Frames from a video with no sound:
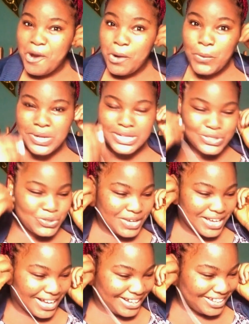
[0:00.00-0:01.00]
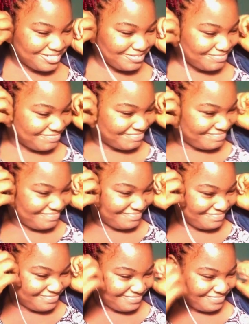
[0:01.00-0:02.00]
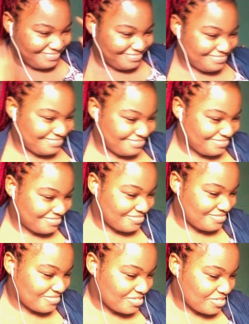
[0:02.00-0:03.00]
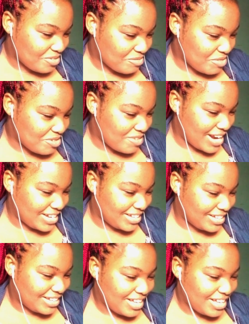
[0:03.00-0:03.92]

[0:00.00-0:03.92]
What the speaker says: Queen SoHyang. We ready?